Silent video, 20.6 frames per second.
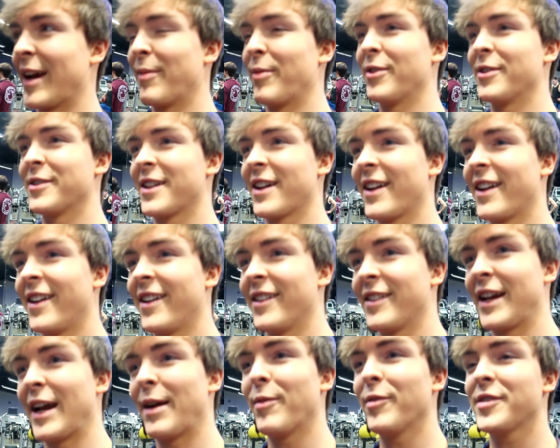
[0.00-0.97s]
Gabrielle's out
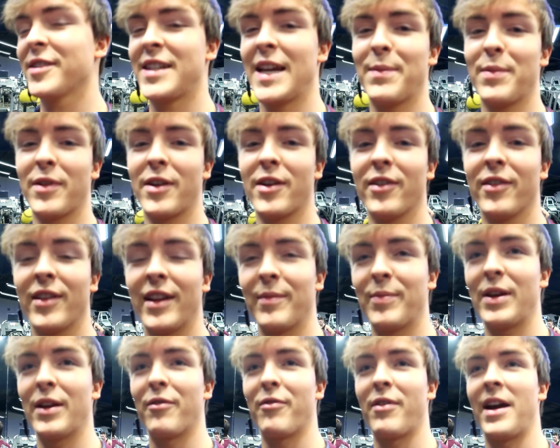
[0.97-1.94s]
here. Gabrielle's the type of girl to
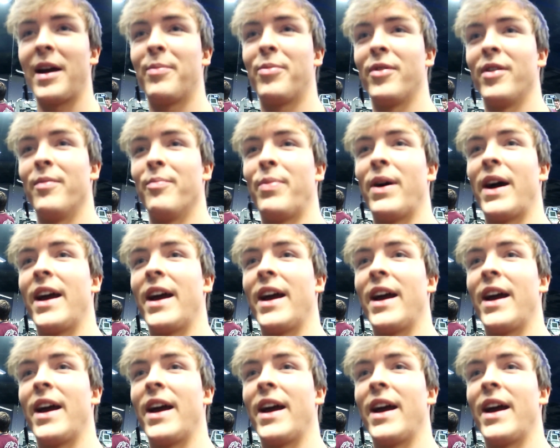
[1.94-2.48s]
like be a rapper and